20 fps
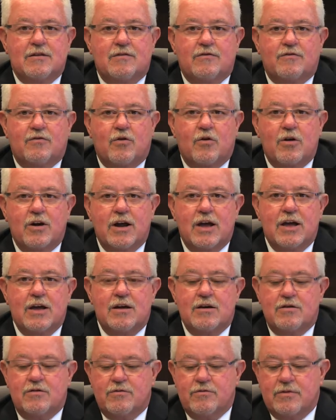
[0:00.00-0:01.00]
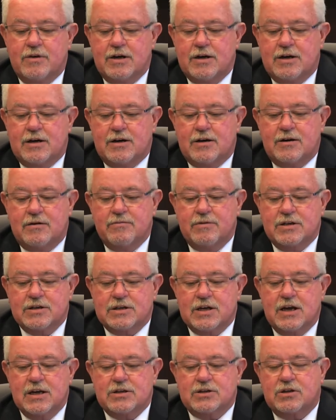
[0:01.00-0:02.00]
for now
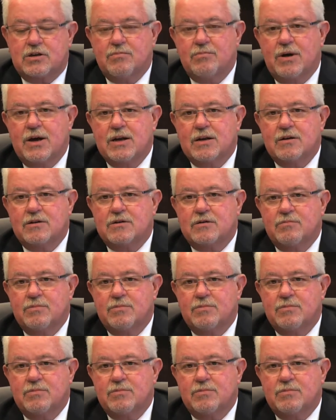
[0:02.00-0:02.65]
is estimated